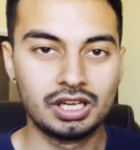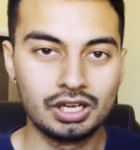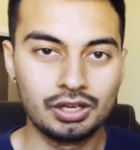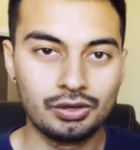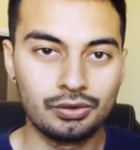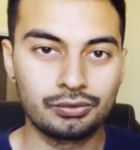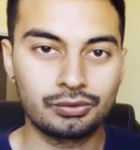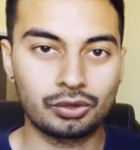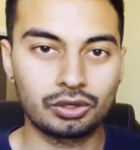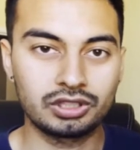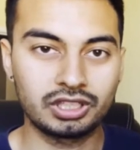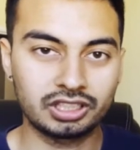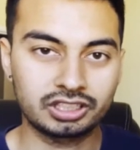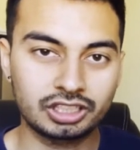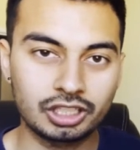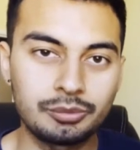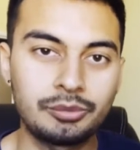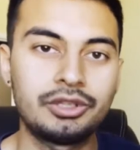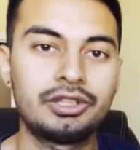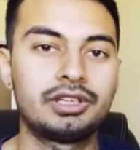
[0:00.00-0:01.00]
for the
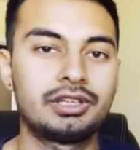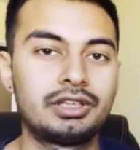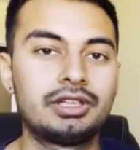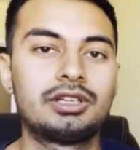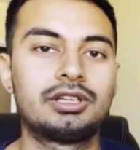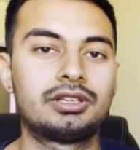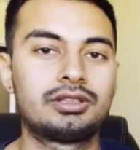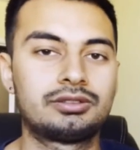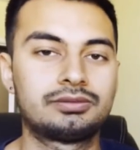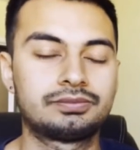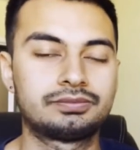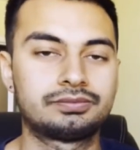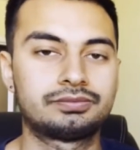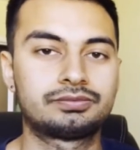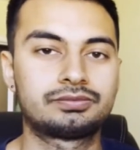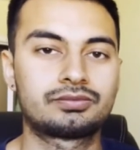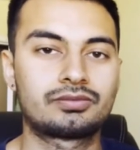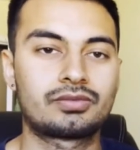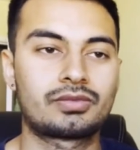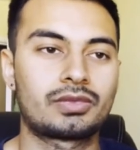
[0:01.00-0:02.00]
community.
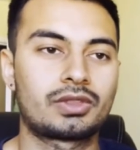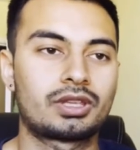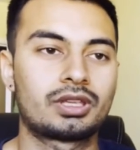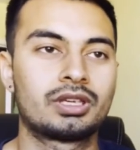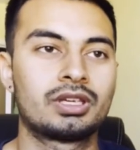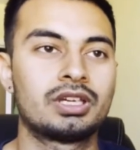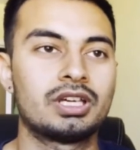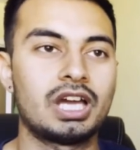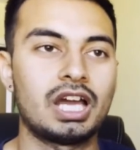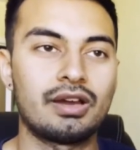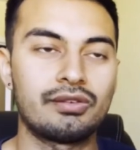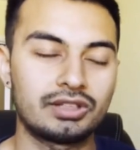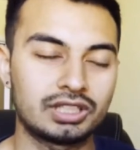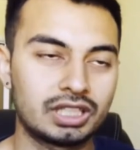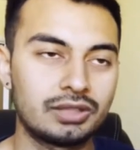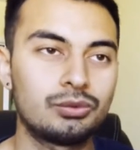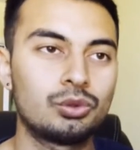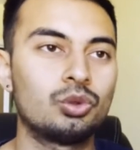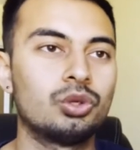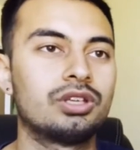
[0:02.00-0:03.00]
I will
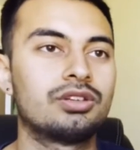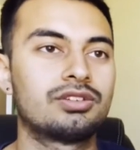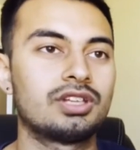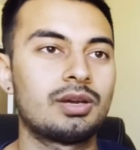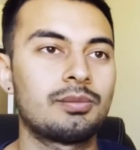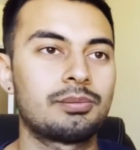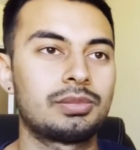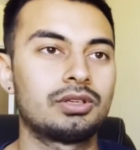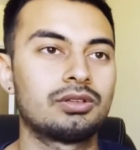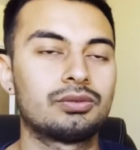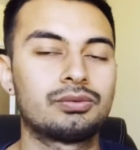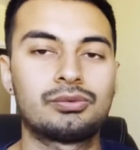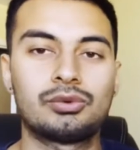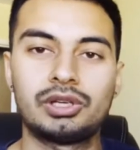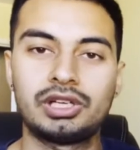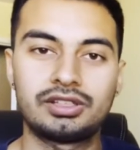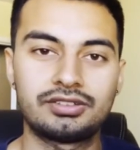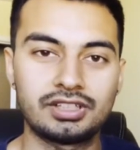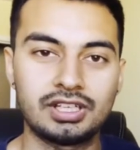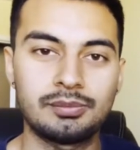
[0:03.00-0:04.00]
give you example. For
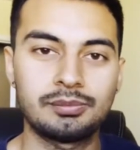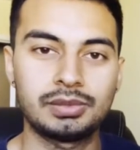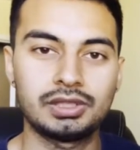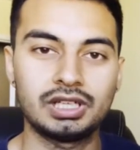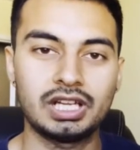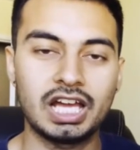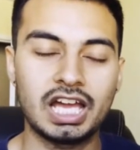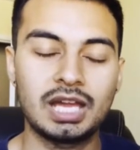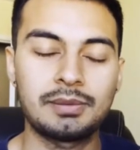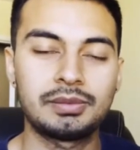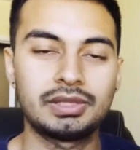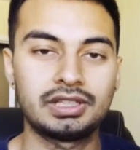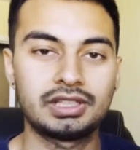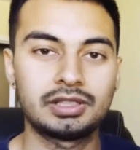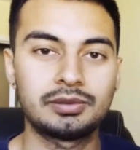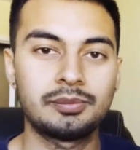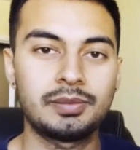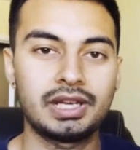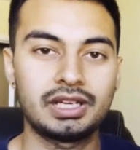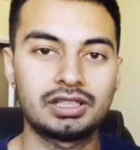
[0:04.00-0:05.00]
example, I'm in the
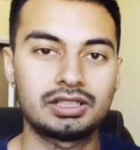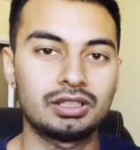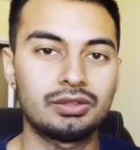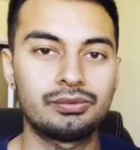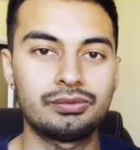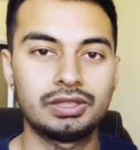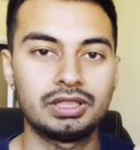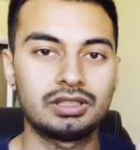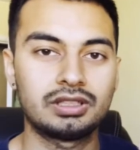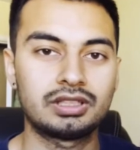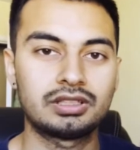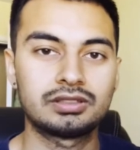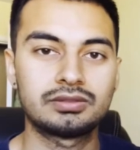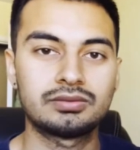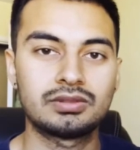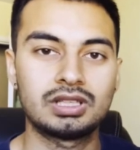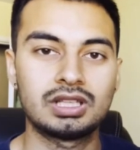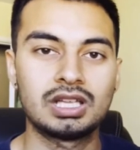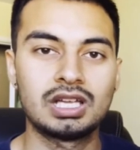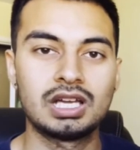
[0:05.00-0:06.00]
medical field.
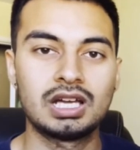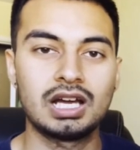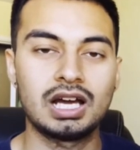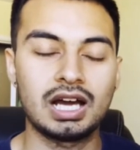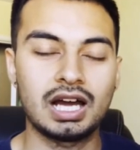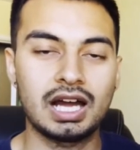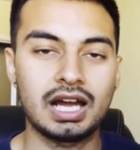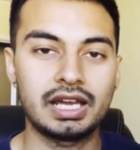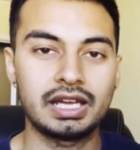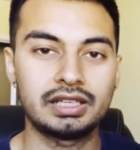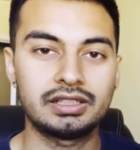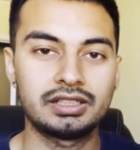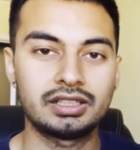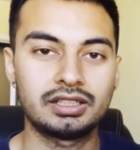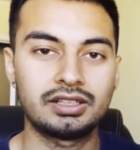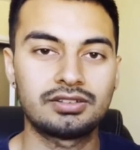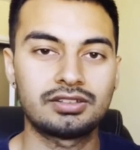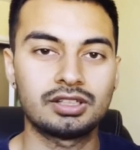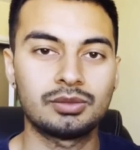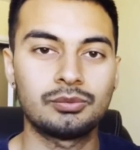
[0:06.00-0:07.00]
I did
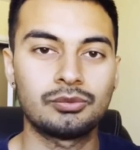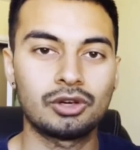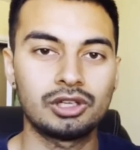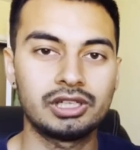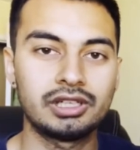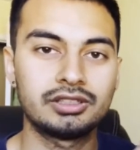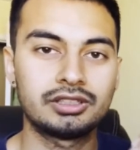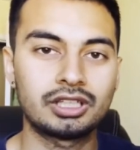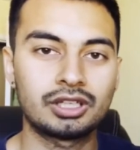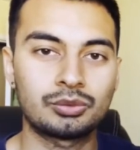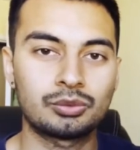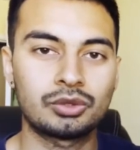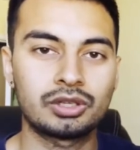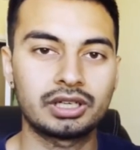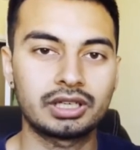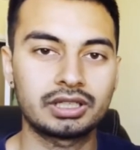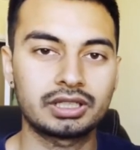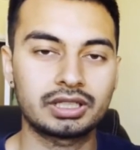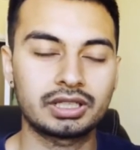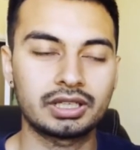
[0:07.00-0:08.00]
some volunteer
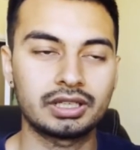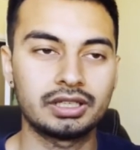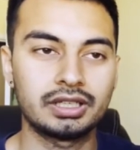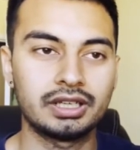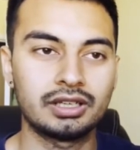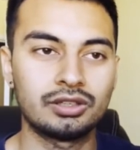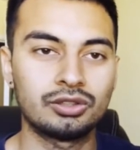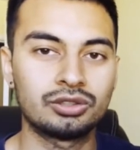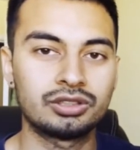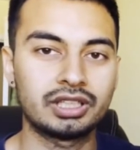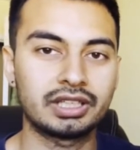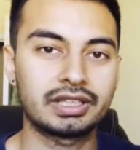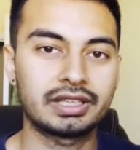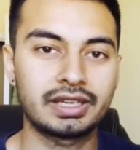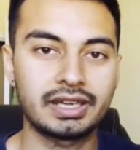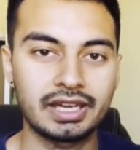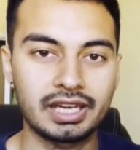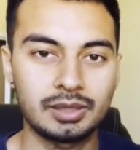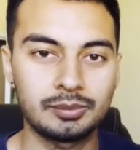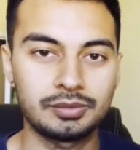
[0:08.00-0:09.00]
work on the
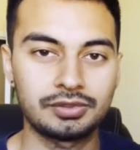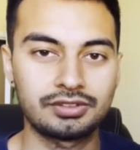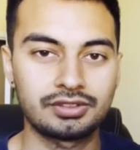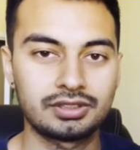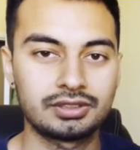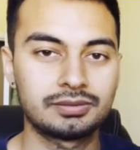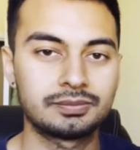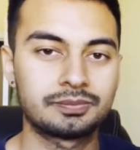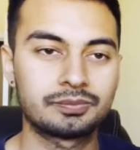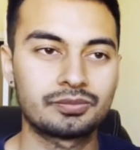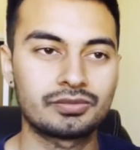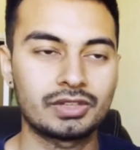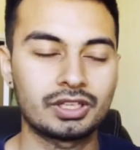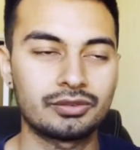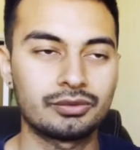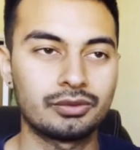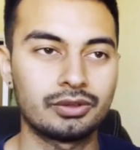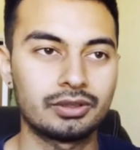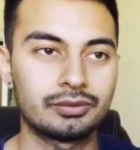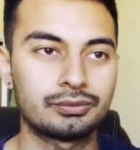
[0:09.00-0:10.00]
camps
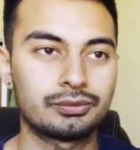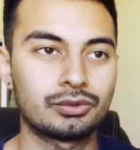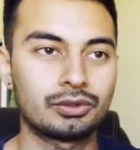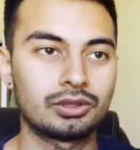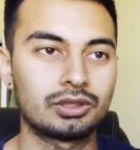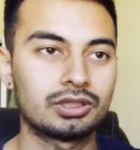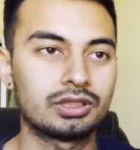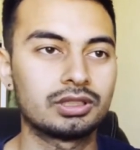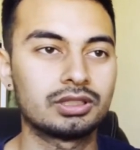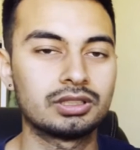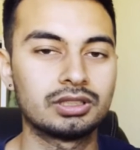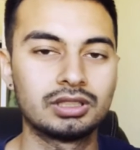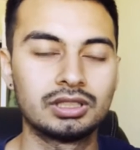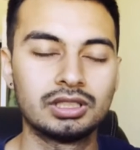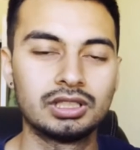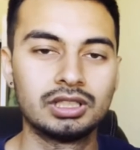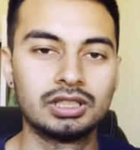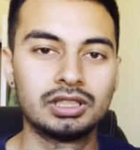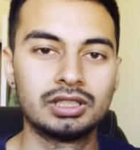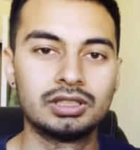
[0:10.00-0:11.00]
where for
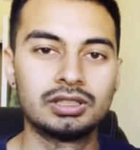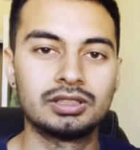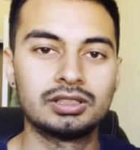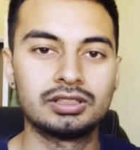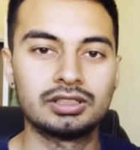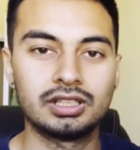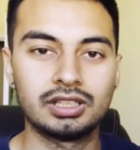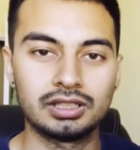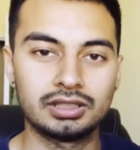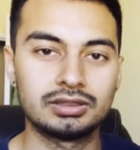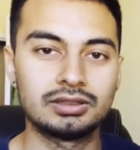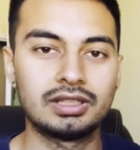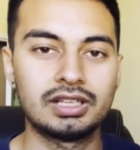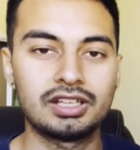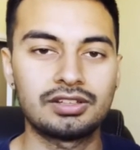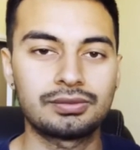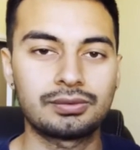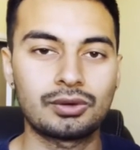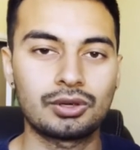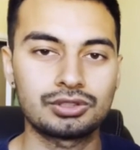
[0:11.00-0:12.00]
the
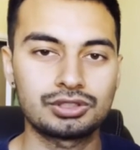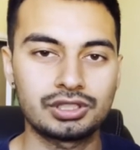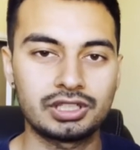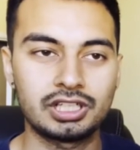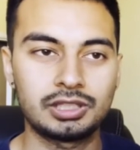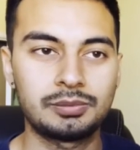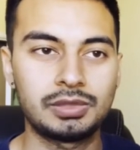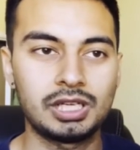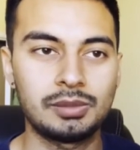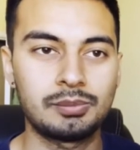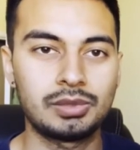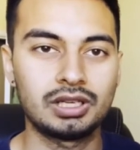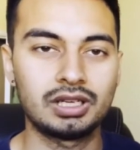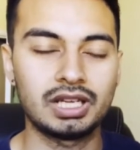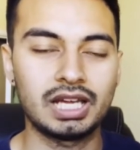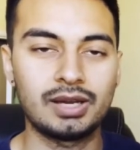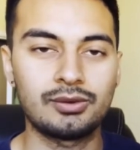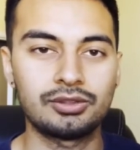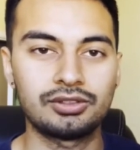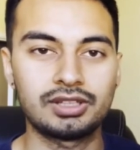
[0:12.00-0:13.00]
less fortunate people.
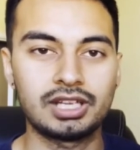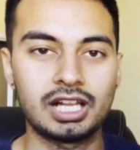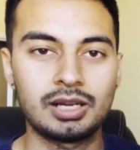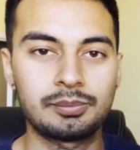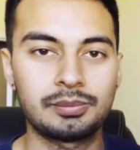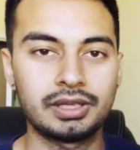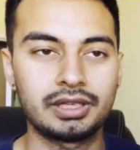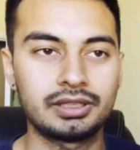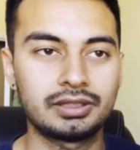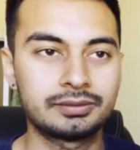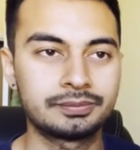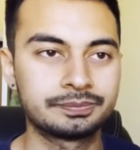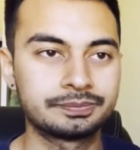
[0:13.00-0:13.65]
I was helping